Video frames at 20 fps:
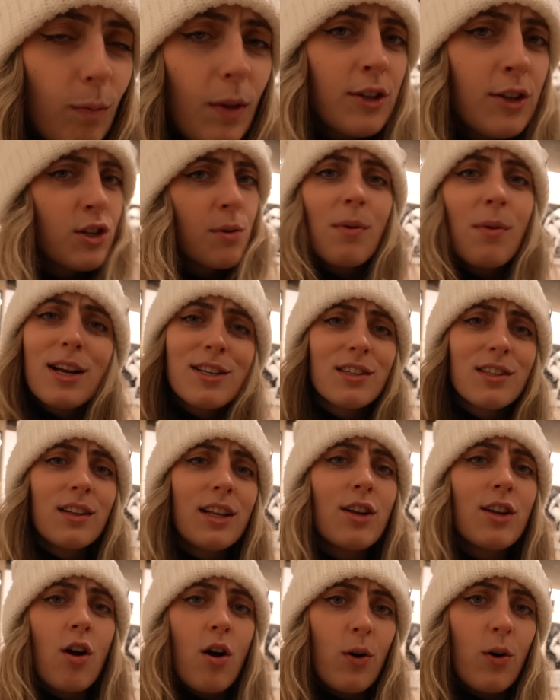Surprisingly
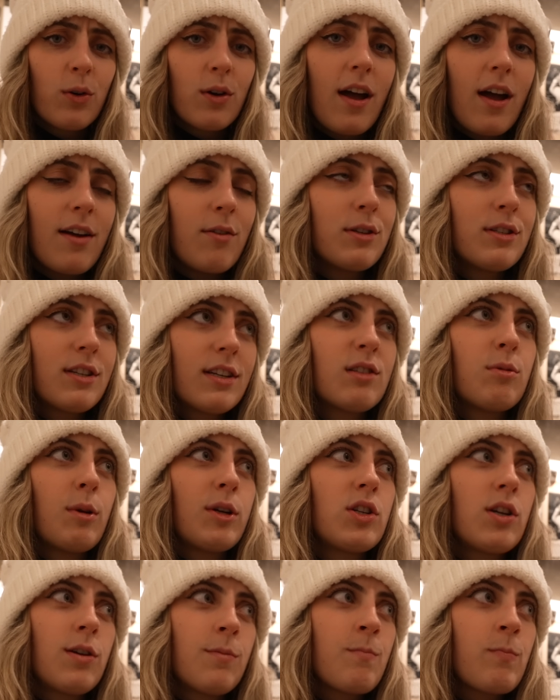cold. I was
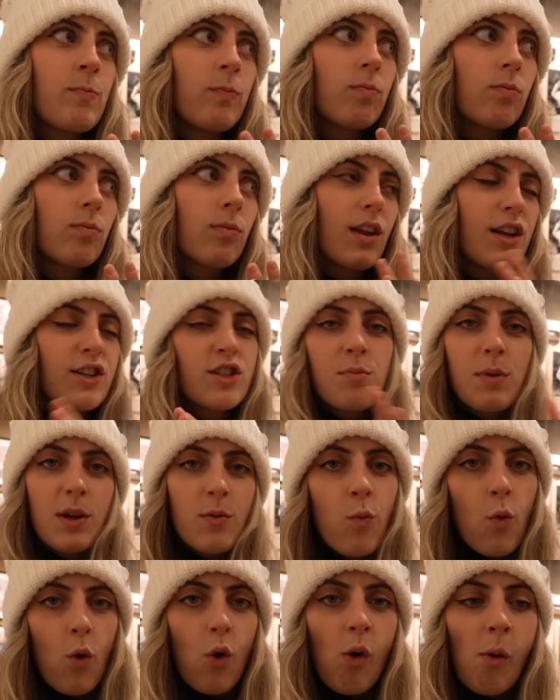expecting it to be
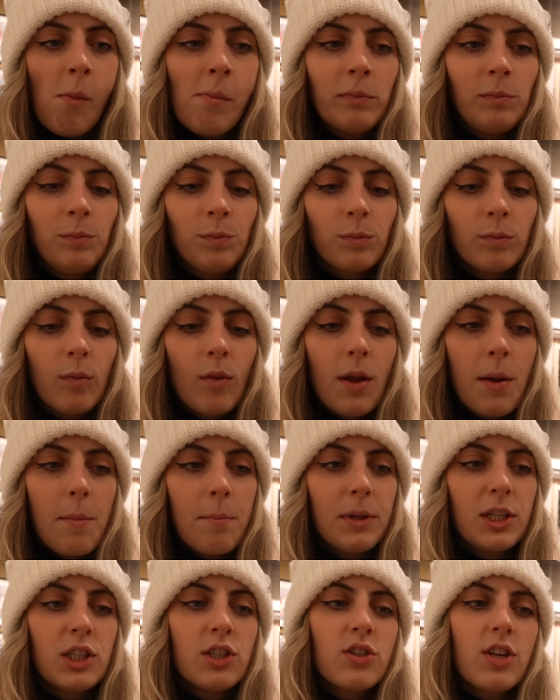warm,
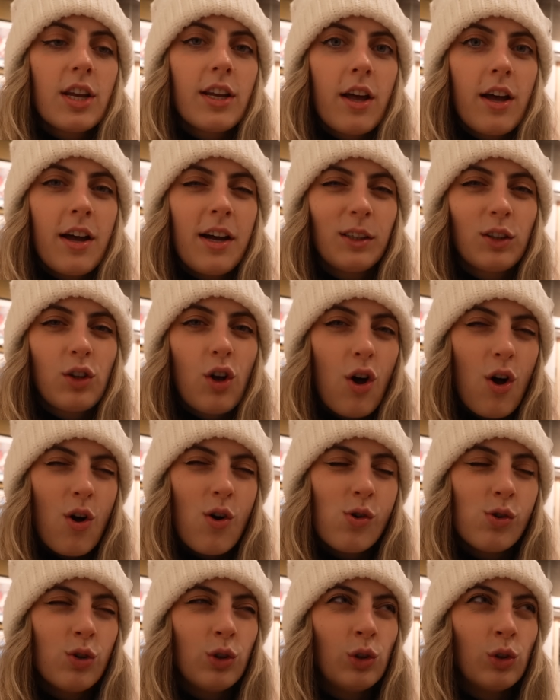but this is like a
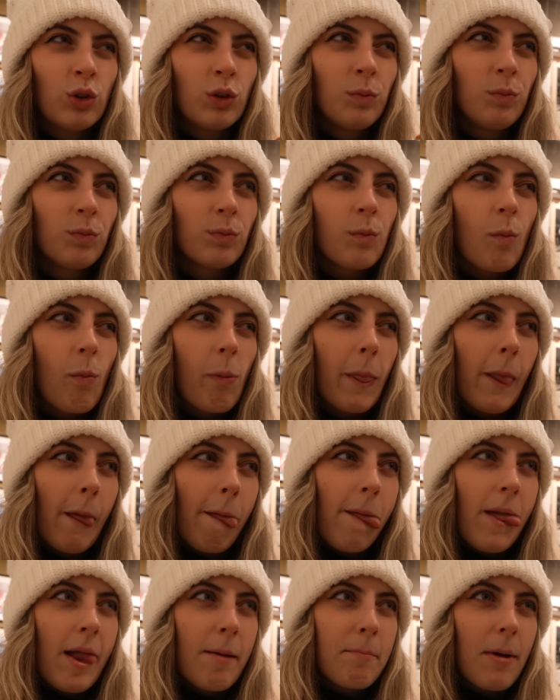cold
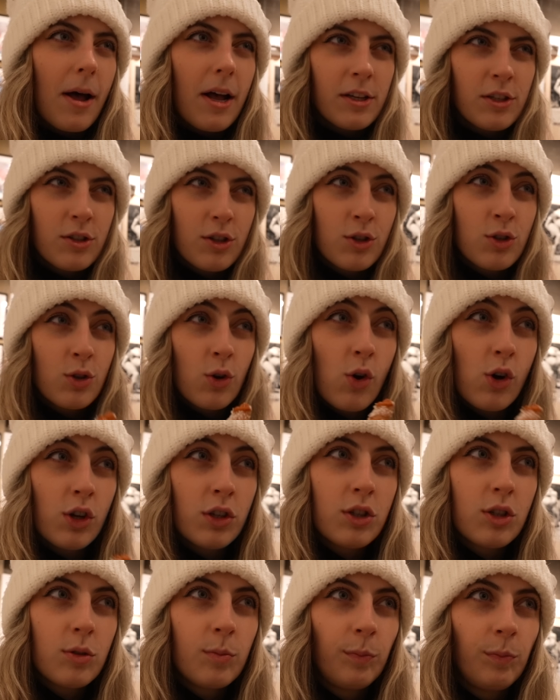pasta
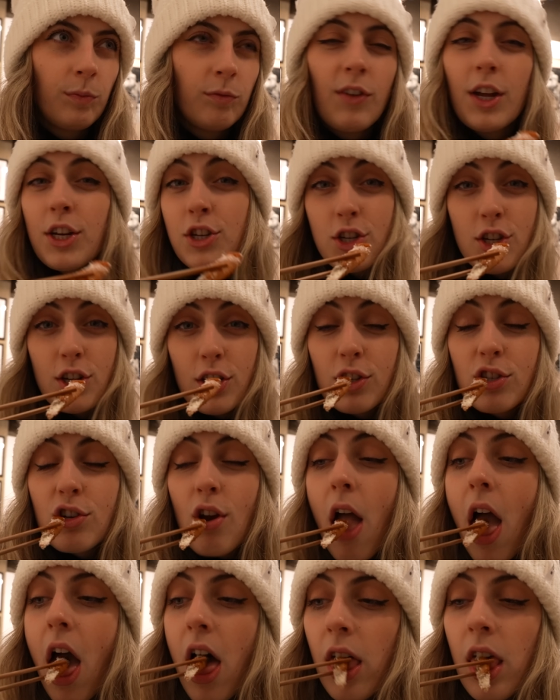sauce veggie dish.
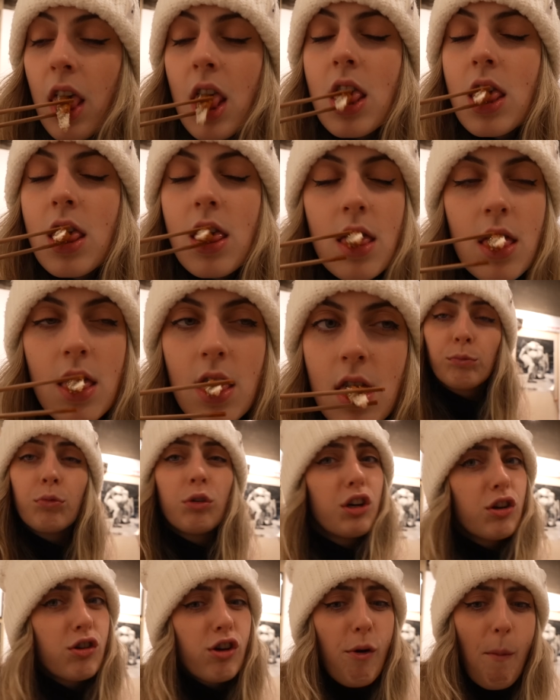
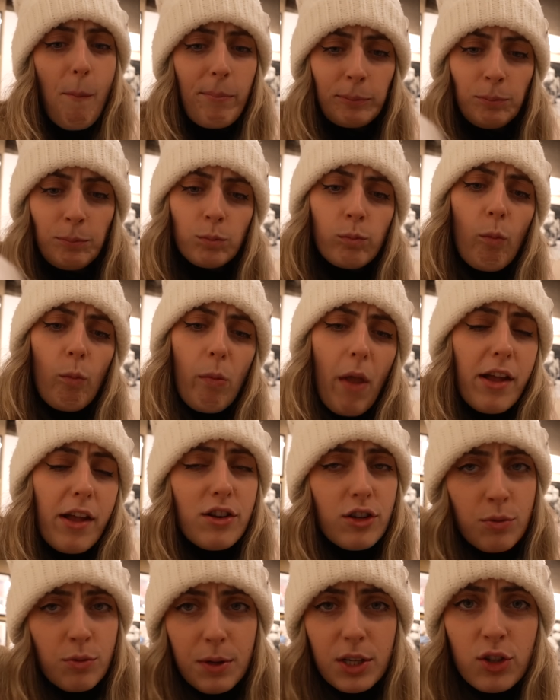Pretty good. And
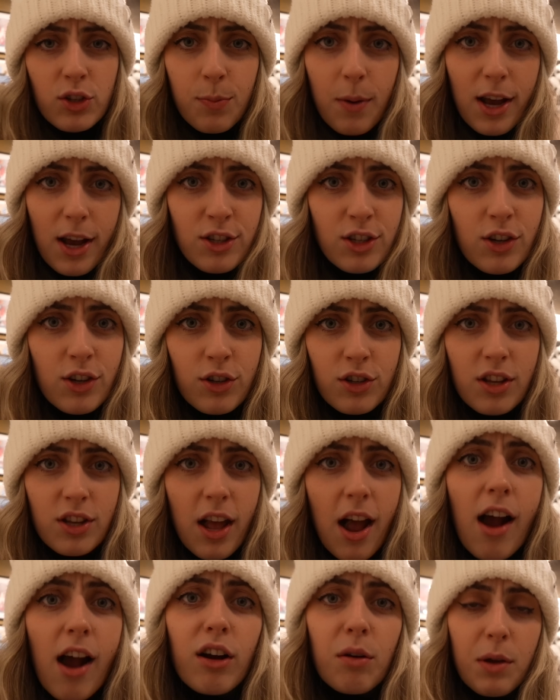it's a bit spicy because of that
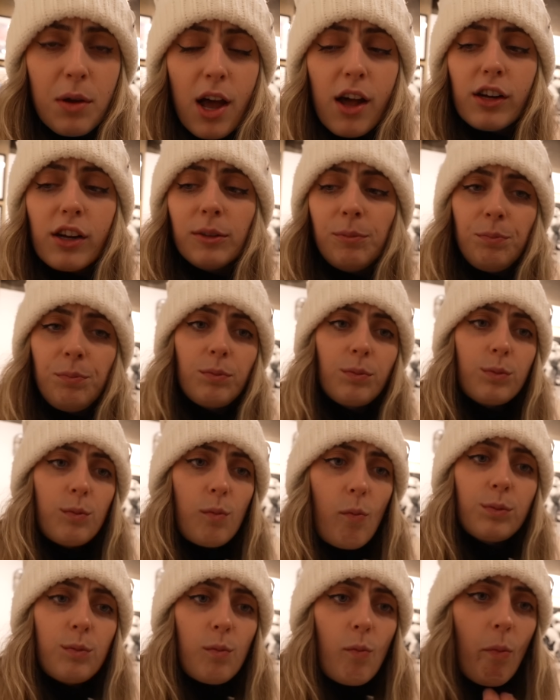arrabbiata.
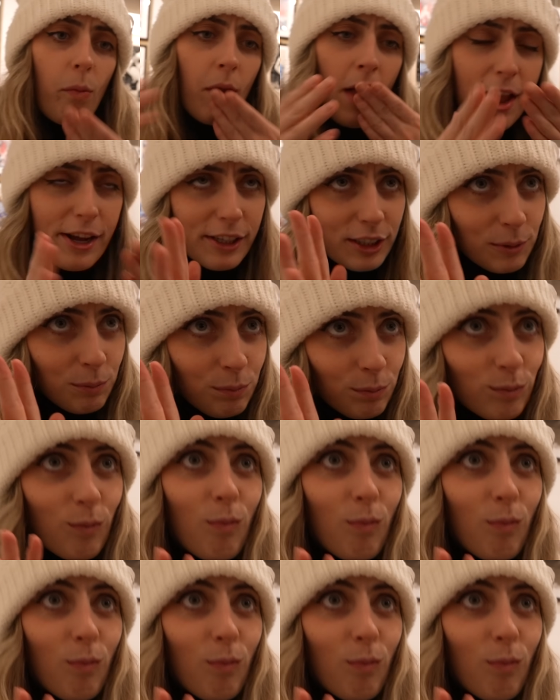And